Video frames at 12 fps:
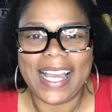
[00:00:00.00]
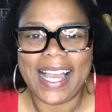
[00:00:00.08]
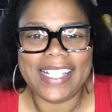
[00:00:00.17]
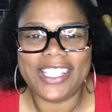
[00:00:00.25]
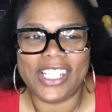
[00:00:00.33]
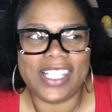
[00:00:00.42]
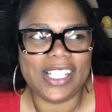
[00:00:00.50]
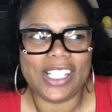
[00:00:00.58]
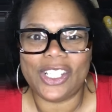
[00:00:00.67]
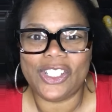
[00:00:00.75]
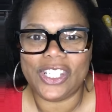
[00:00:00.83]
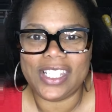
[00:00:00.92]
She's
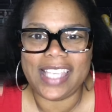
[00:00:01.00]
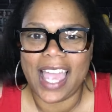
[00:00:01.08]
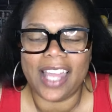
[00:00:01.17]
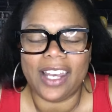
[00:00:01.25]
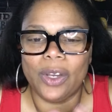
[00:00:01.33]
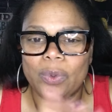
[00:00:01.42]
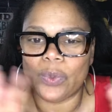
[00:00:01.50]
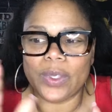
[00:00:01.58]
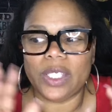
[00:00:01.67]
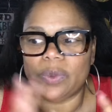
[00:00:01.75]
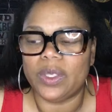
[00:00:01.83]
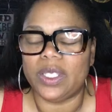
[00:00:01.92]
she's got a
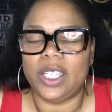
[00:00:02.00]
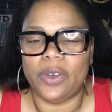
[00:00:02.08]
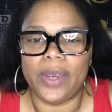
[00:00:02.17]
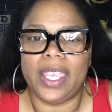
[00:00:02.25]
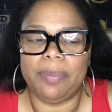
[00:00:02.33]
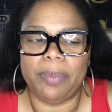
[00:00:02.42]
really, really great